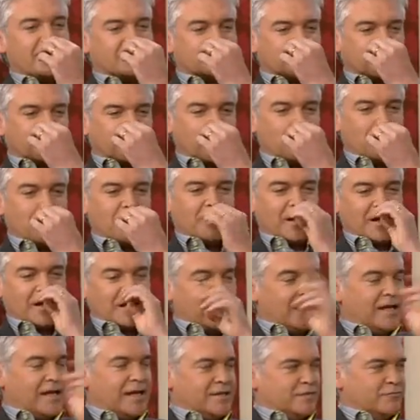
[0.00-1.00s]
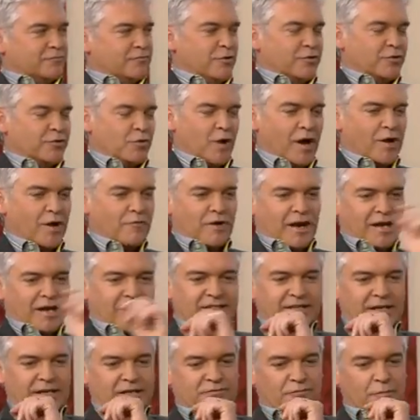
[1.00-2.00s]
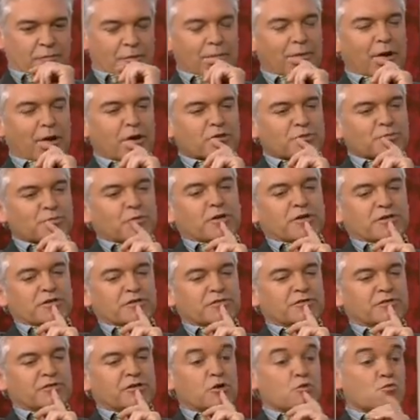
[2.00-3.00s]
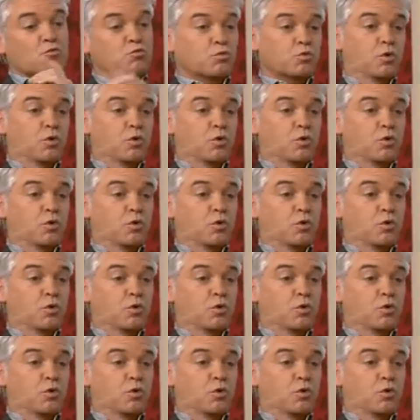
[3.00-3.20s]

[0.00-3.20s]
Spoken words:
is, from as Ruth quite rightly says, from a bloke's point of view,